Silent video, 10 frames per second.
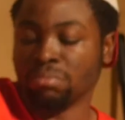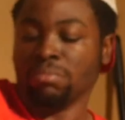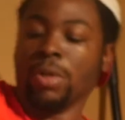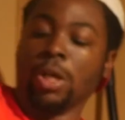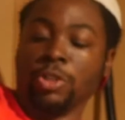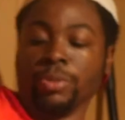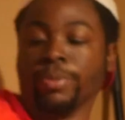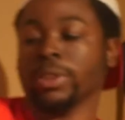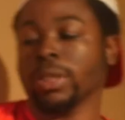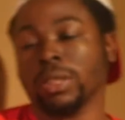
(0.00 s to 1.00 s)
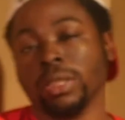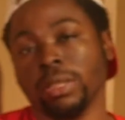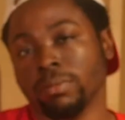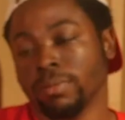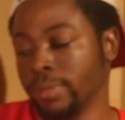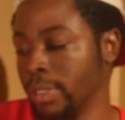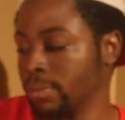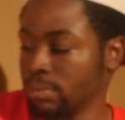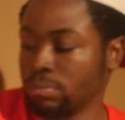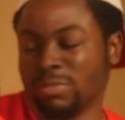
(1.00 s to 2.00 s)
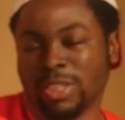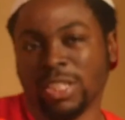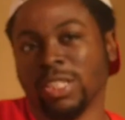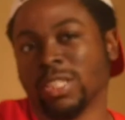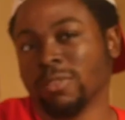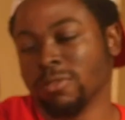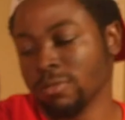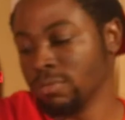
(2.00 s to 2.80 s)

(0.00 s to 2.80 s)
100% clean, but it's clean enough.